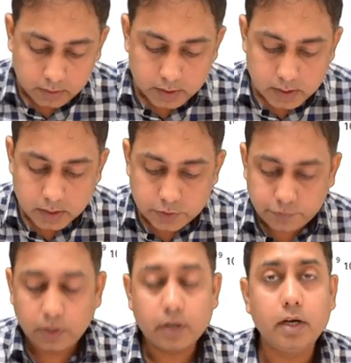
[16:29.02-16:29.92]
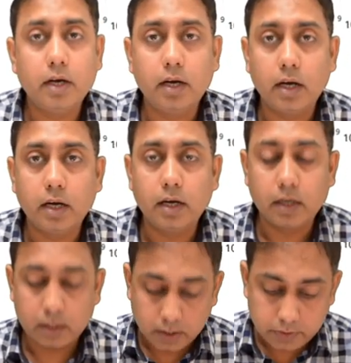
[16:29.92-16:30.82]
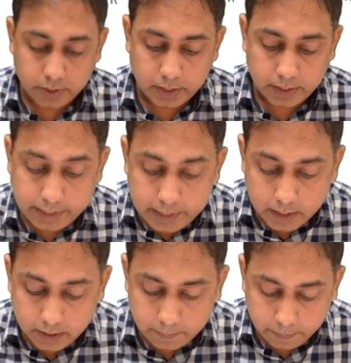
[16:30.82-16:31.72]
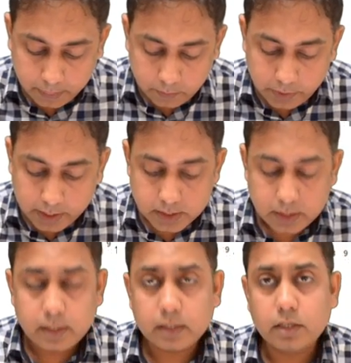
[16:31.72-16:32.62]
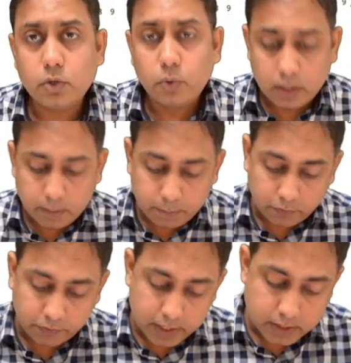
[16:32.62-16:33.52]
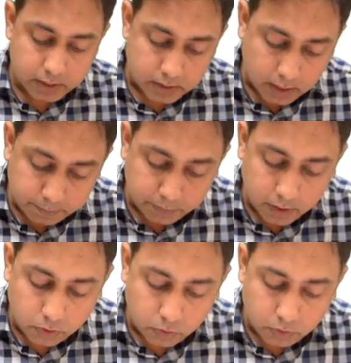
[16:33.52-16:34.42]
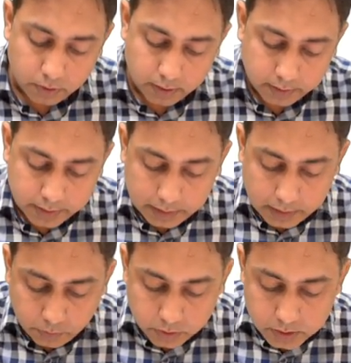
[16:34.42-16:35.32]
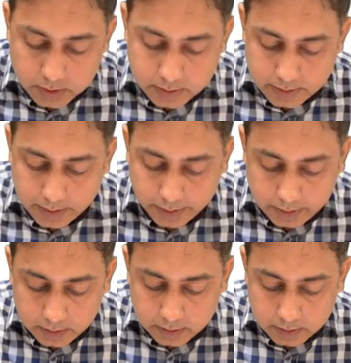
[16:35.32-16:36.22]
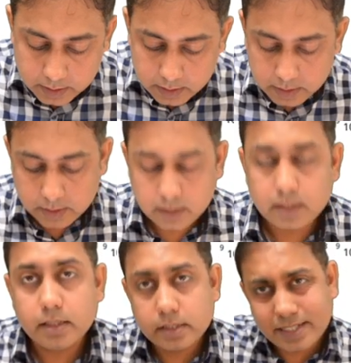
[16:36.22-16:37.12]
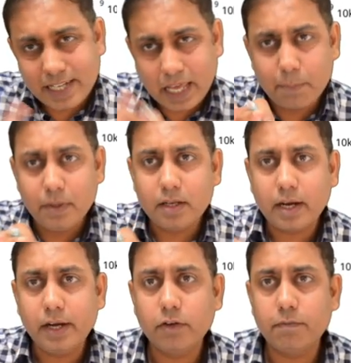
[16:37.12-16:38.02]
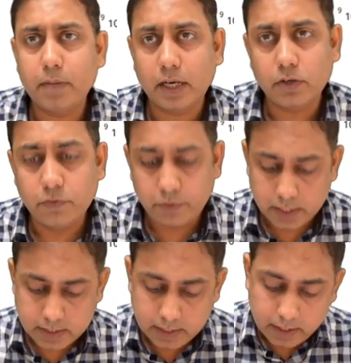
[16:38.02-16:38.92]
This is for country India. We can see that the total number of cases up they go, then there was a slight stable kind of plateau phase,